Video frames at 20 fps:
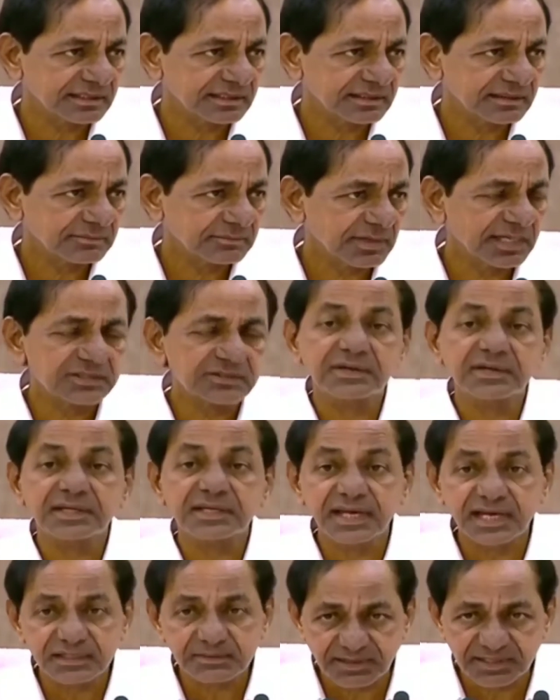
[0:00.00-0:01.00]
by
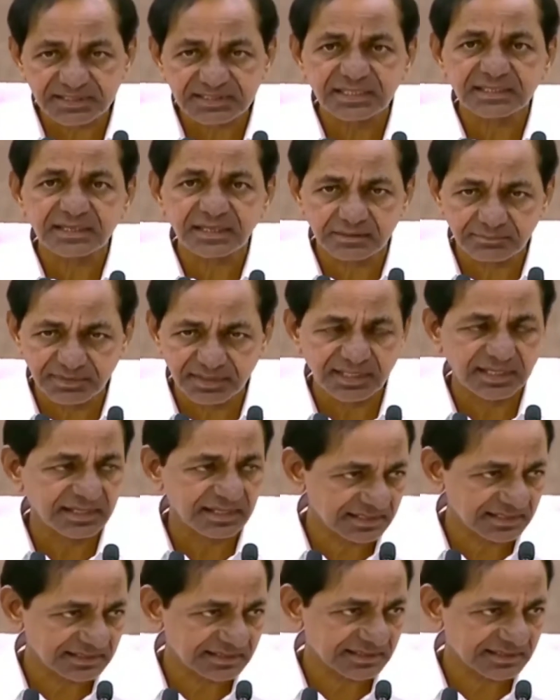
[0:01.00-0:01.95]
28% on BD industry,